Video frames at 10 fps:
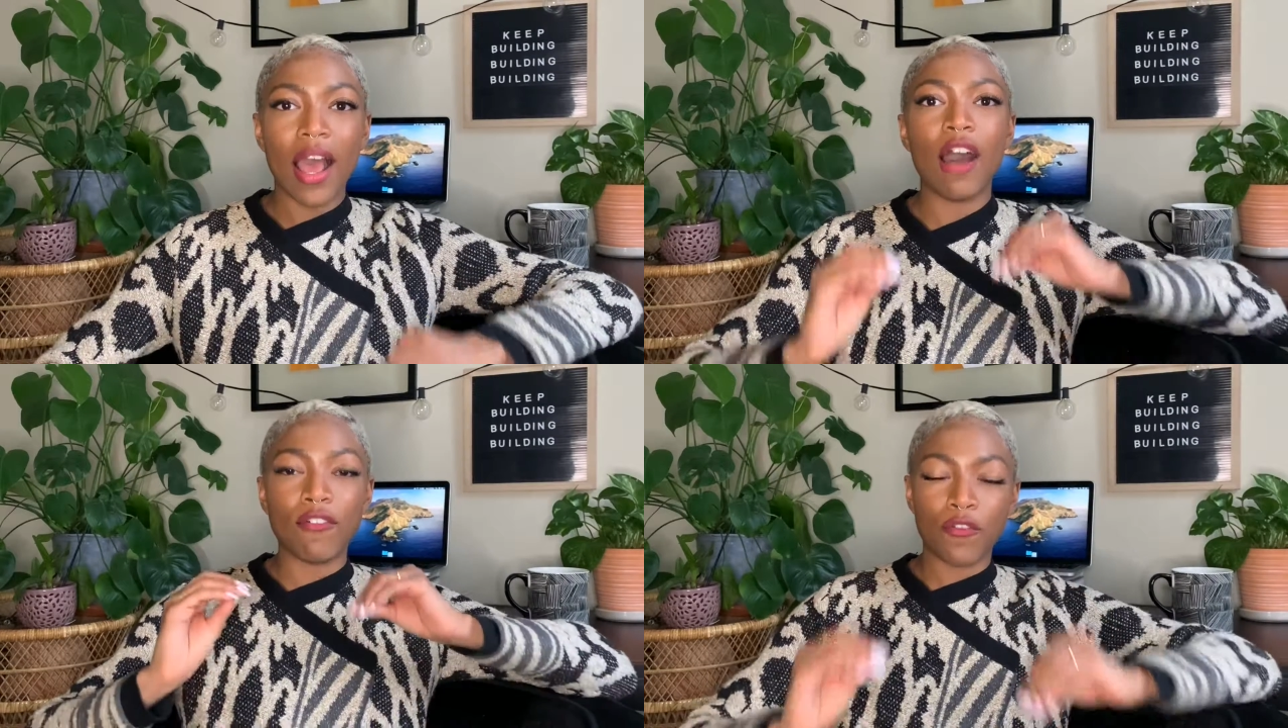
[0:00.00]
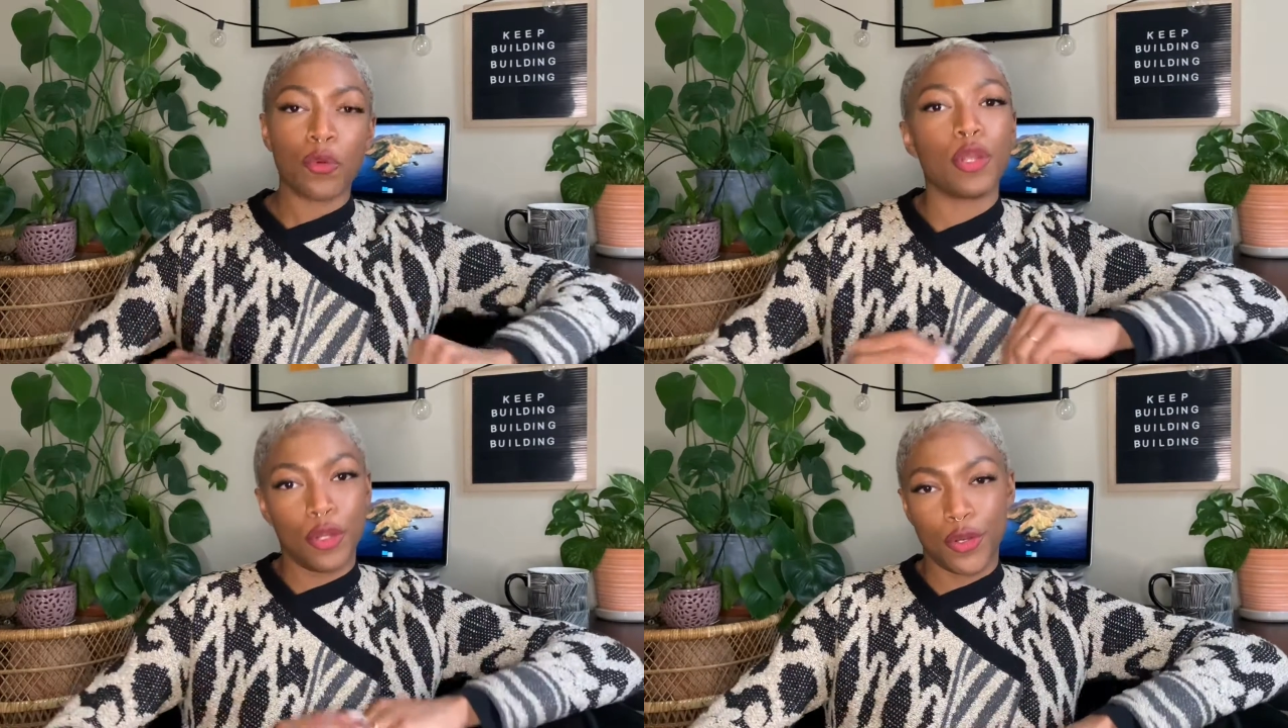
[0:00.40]
of a
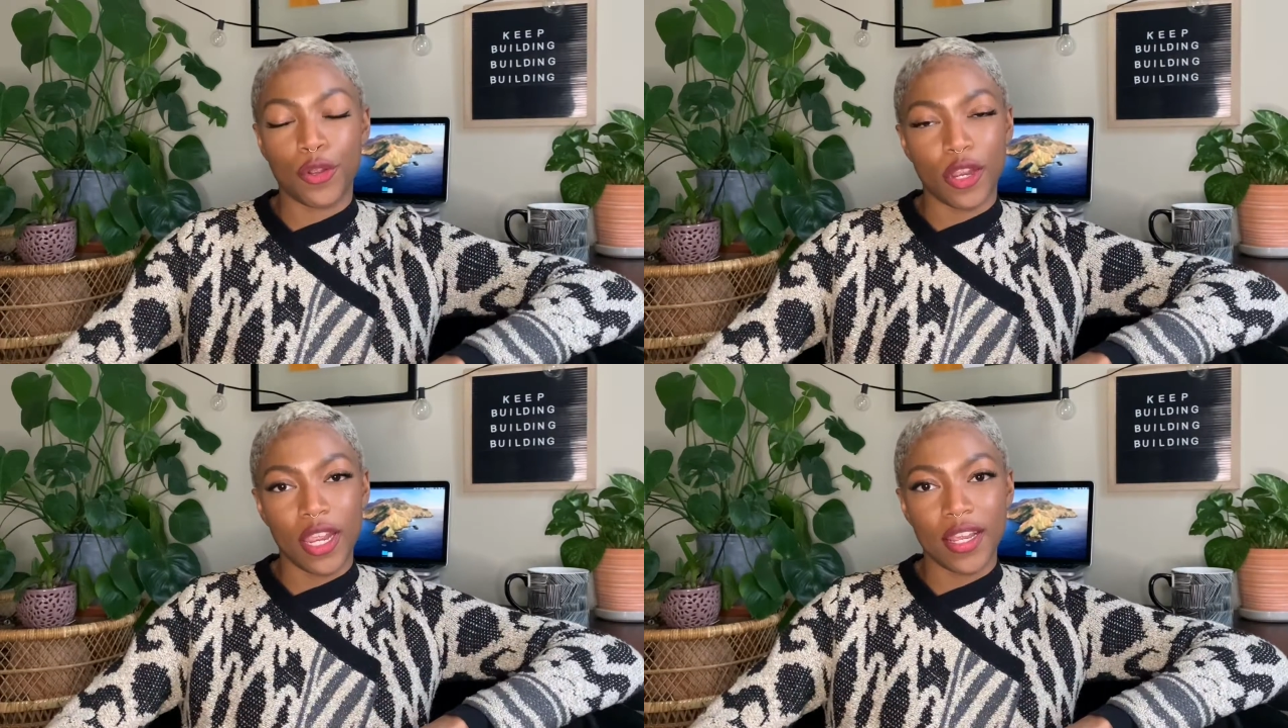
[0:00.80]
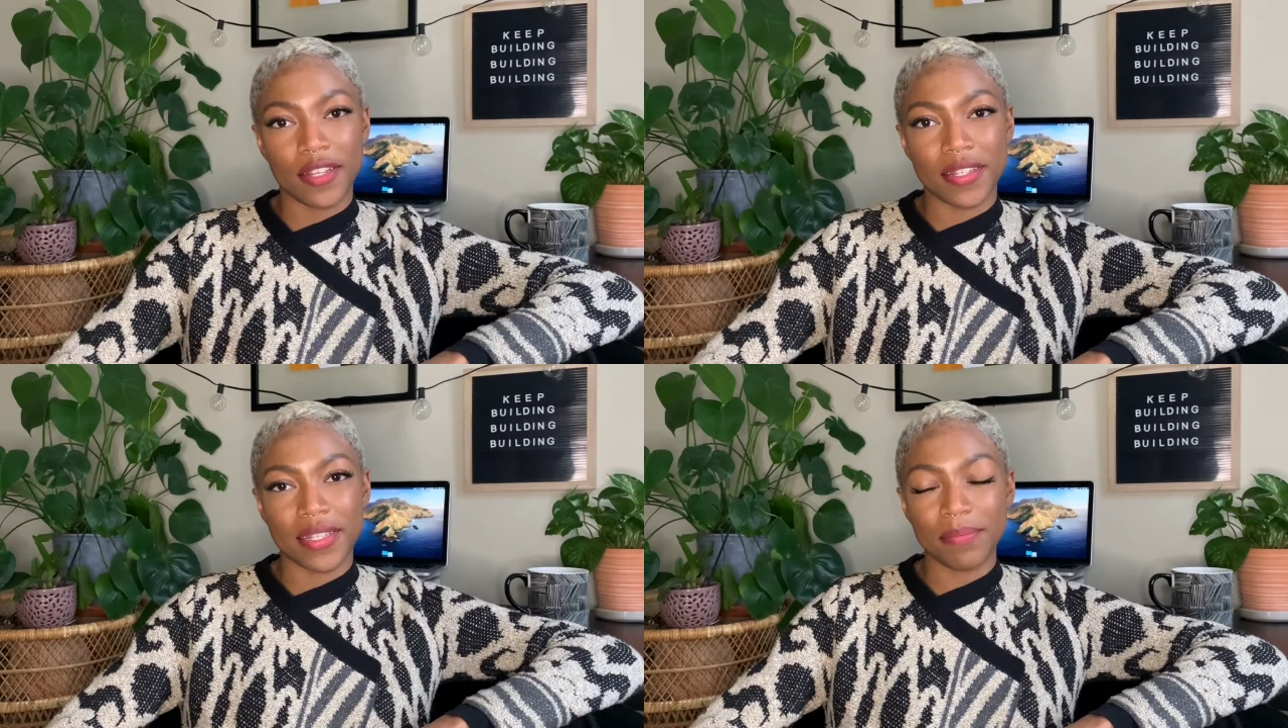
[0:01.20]
four-year degree
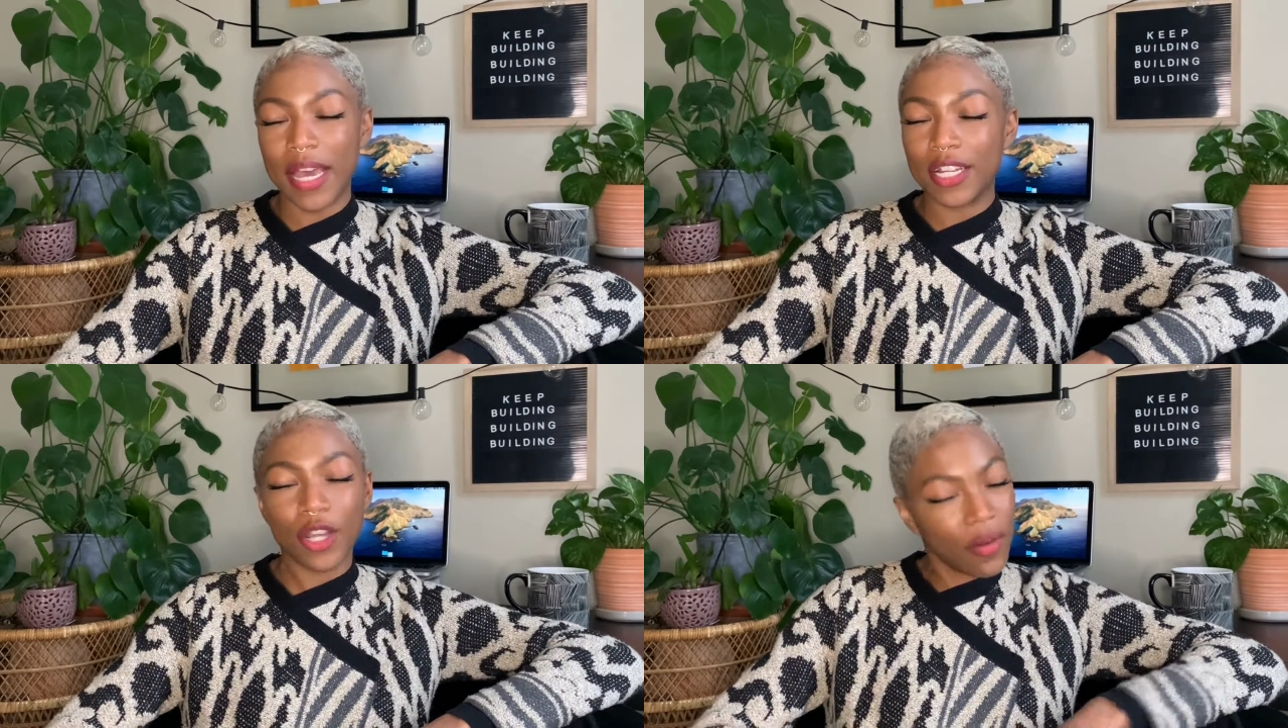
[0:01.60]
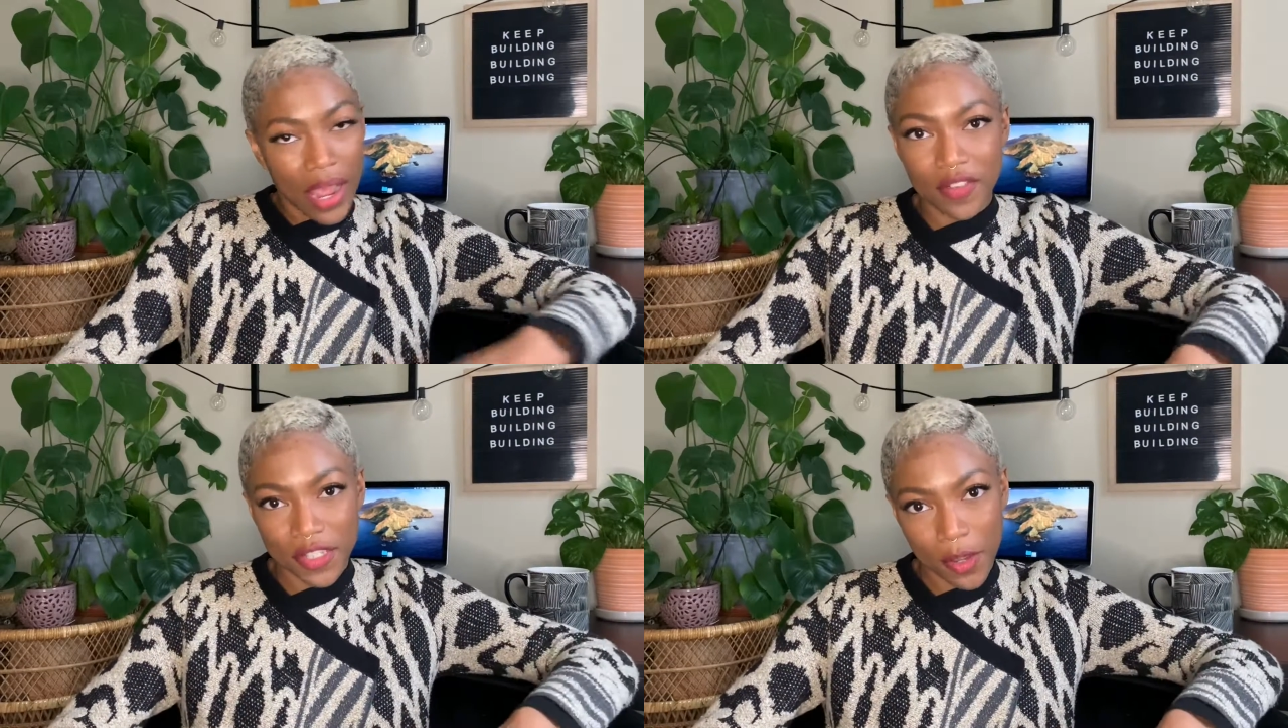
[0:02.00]
is. I don't
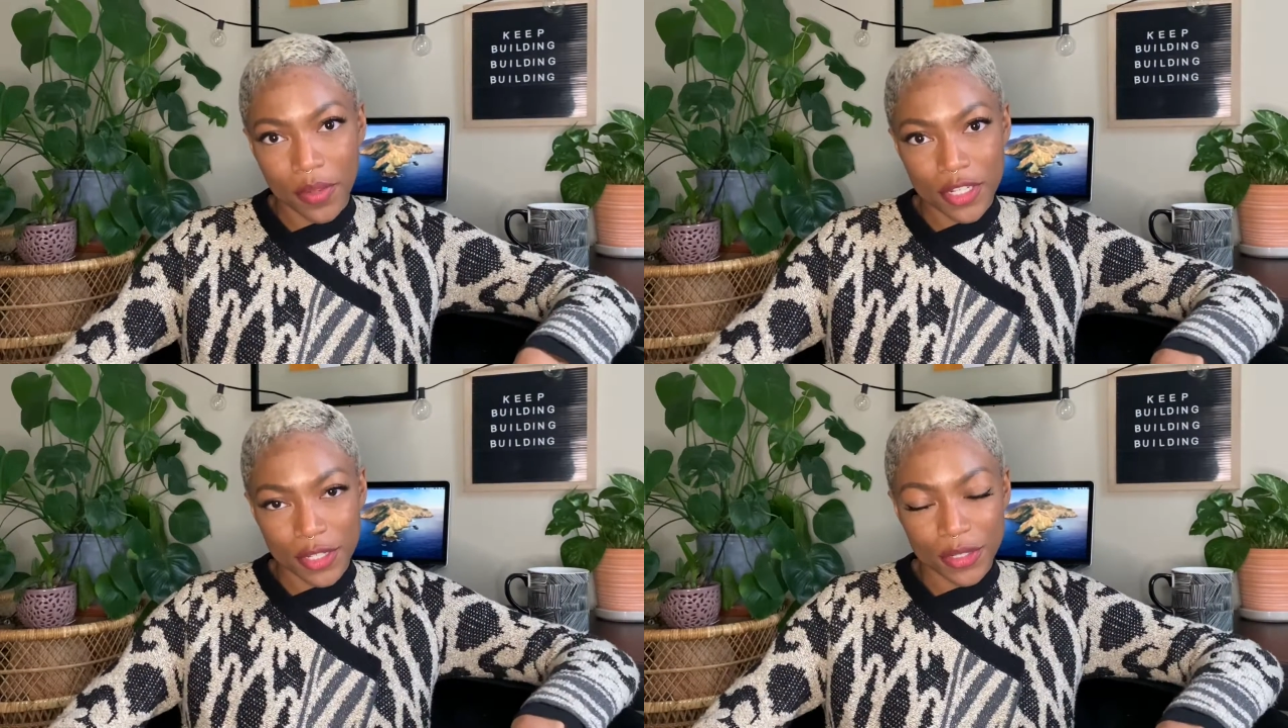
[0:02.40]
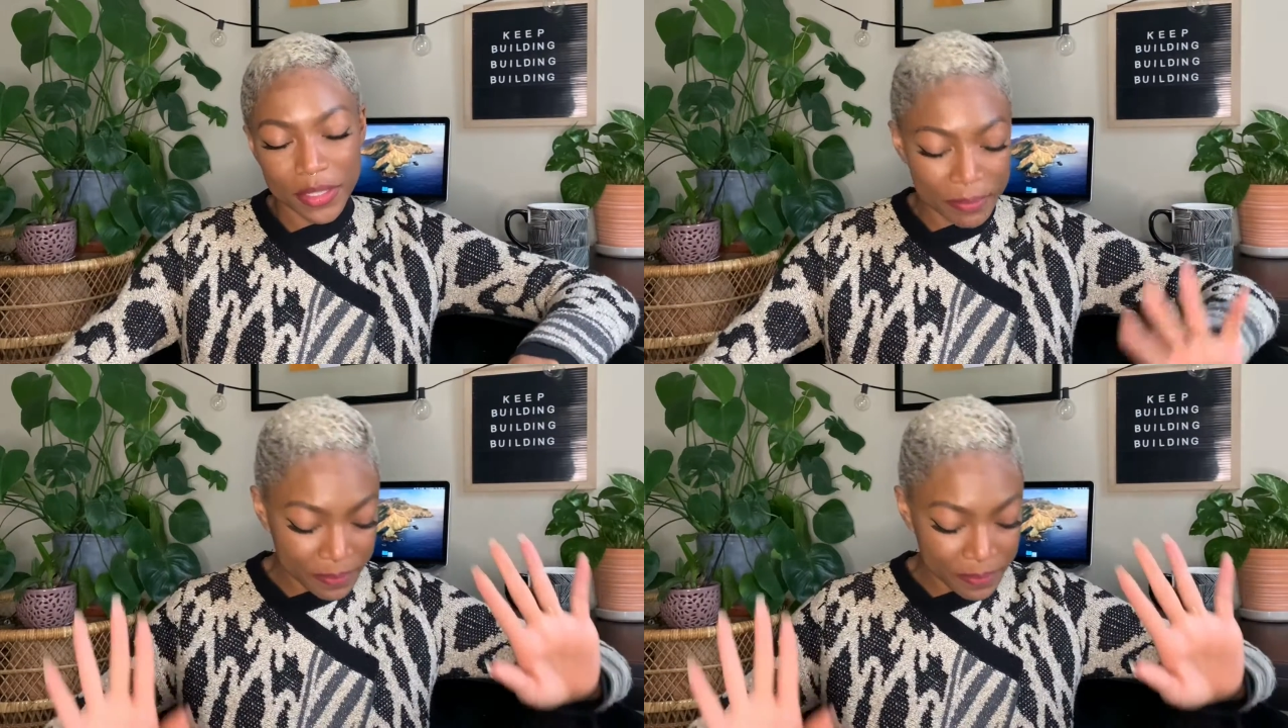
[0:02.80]
have to go into it.